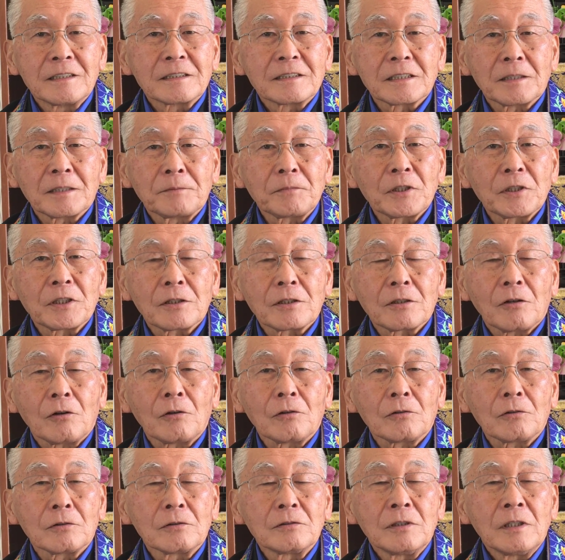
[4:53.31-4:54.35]
something
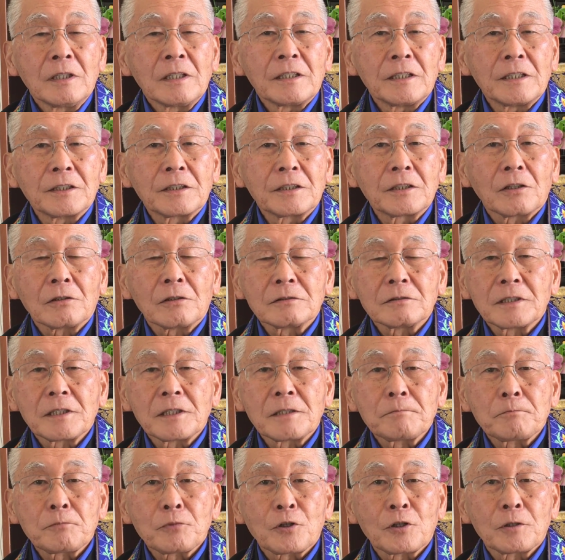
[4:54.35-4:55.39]
called he called
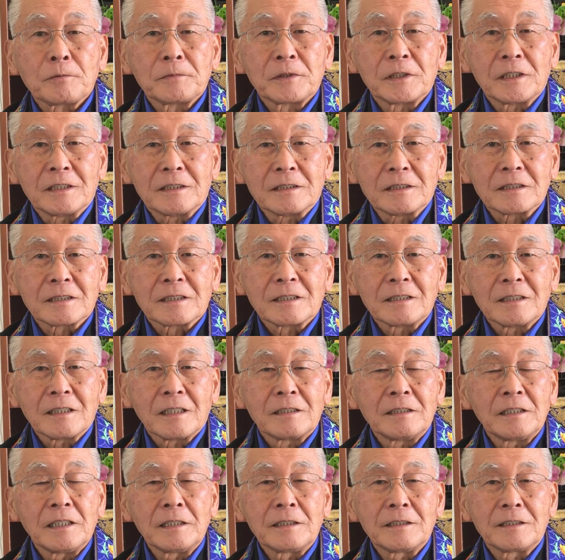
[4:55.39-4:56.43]
impermanence,
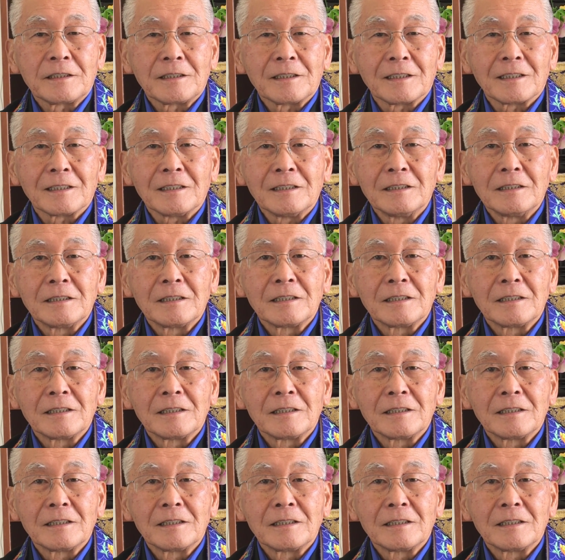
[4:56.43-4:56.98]
anitya,